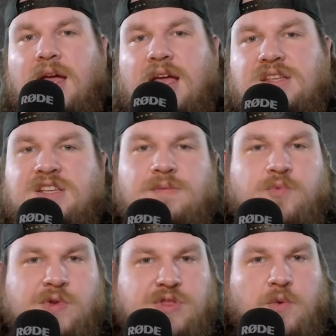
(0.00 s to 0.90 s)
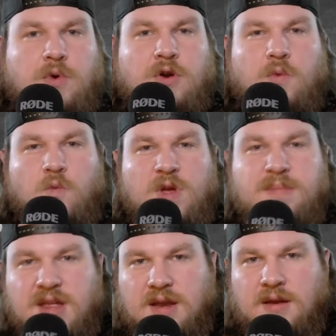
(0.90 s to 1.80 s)
except with the word
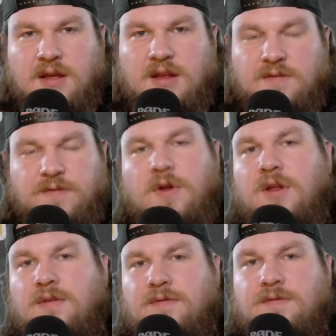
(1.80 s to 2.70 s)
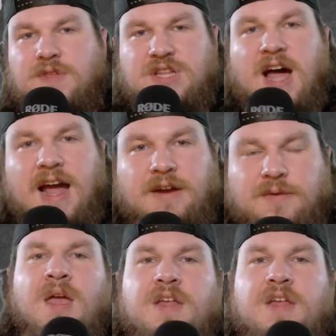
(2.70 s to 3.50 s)
women in front of the title.